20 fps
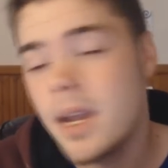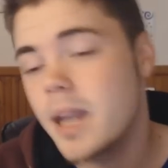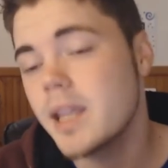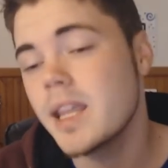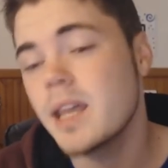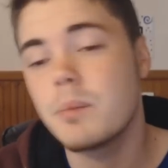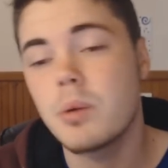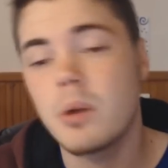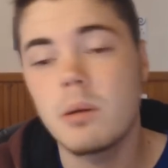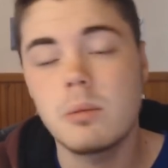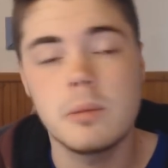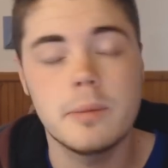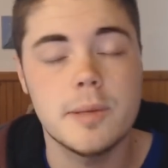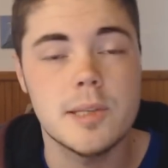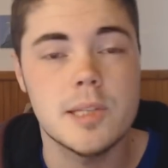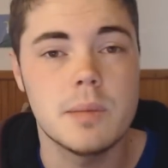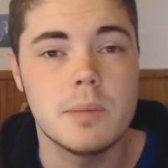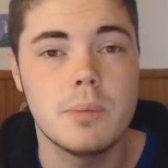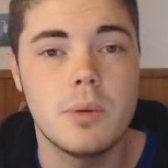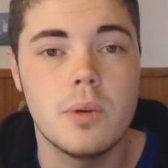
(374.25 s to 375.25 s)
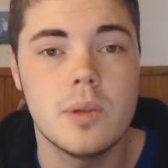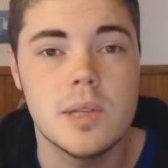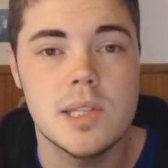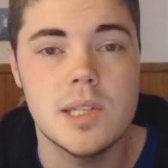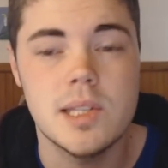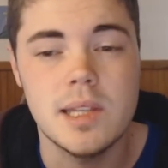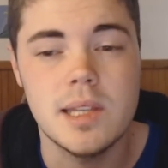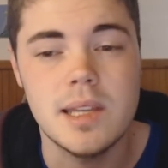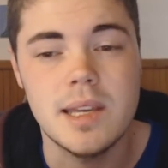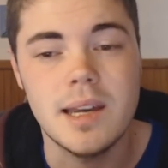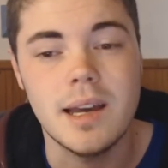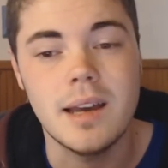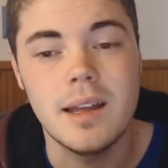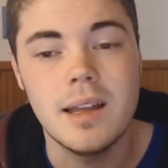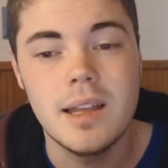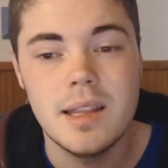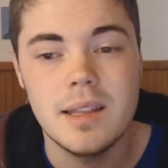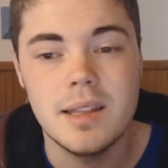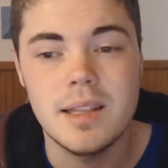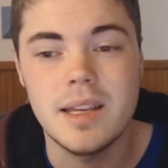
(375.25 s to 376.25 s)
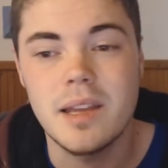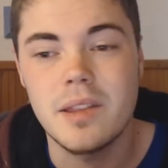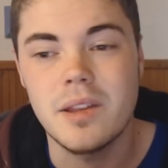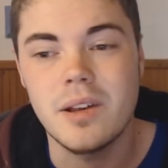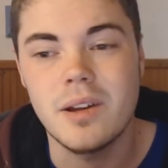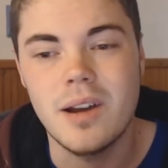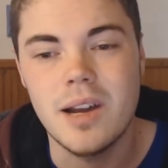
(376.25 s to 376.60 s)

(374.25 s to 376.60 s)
and that probably supports the other